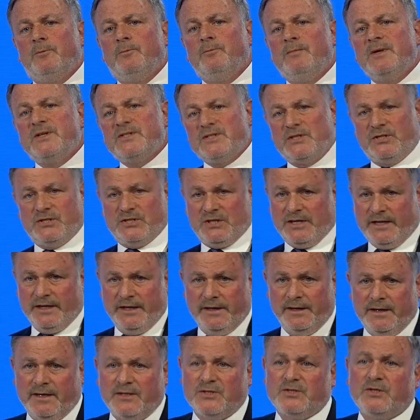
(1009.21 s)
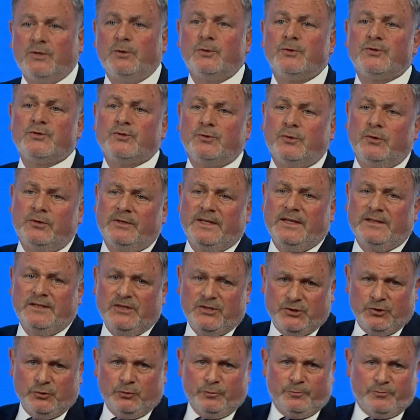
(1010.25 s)
Mrs. K has also an
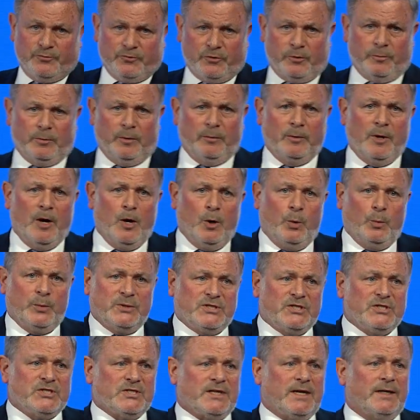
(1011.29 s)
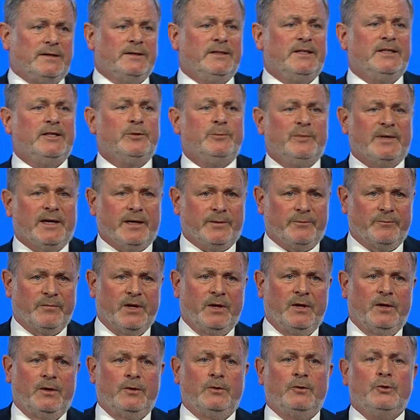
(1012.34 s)
additional problem, which is anemia
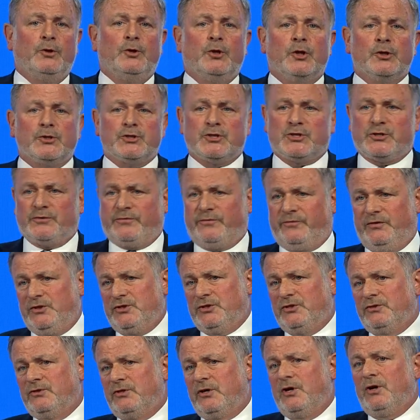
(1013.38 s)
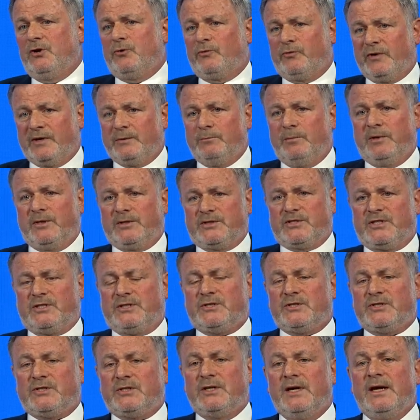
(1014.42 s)
not sufficient red blood
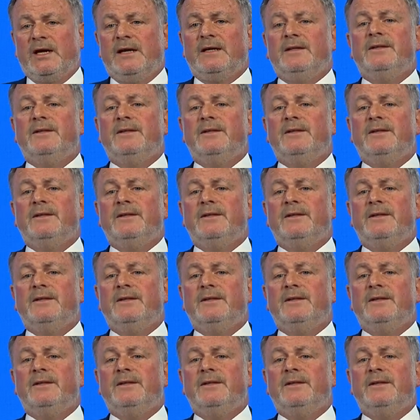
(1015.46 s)
cells.